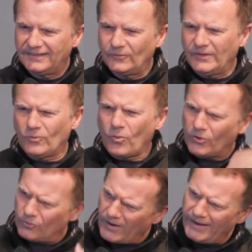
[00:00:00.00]
We can walk
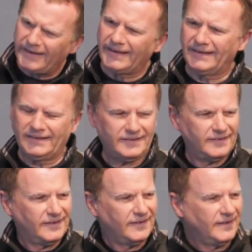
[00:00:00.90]
right in.
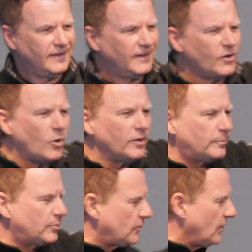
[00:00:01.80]
And all the
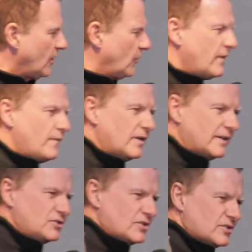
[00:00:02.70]

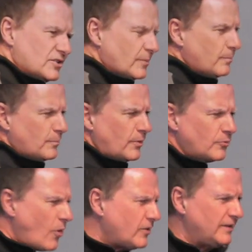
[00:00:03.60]
privileges and the
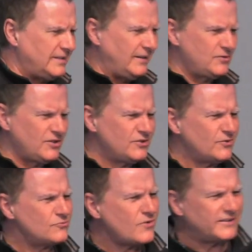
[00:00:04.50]
prerogatives and the
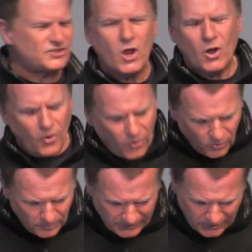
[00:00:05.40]
rights,
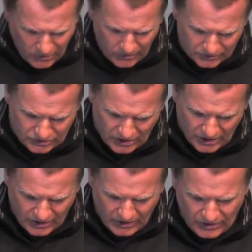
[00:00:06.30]
all because
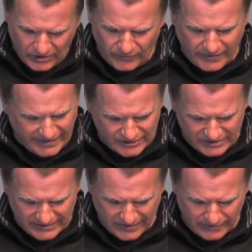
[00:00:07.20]
of
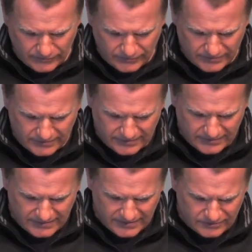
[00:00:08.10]
chesed love.
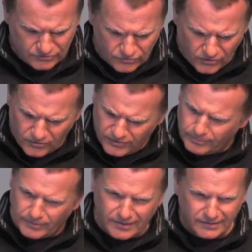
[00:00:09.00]
Draw the
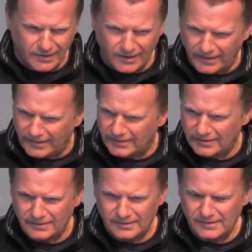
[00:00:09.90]
bloodline
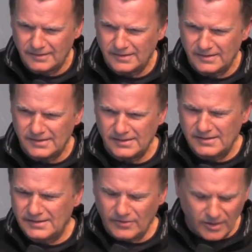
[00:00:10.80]

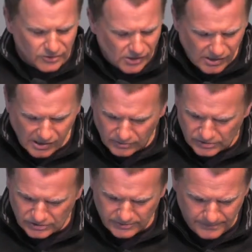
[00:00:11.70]
around your
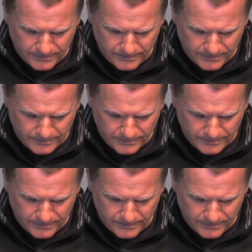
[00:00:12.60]
house.